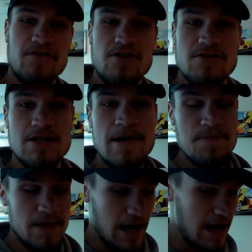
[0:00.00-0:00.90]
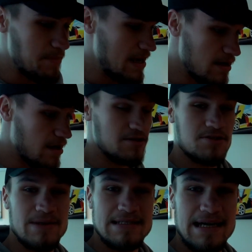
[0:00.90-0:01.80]
views in the
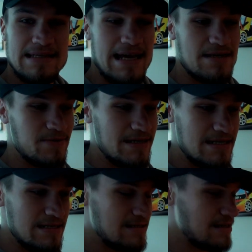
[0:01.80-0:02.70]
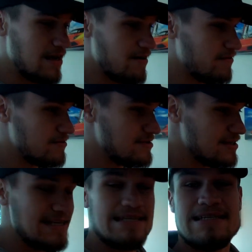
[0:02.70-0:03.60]
last 28 days, which is
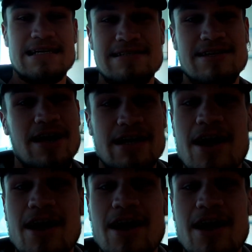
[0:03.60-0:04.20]
statistics that I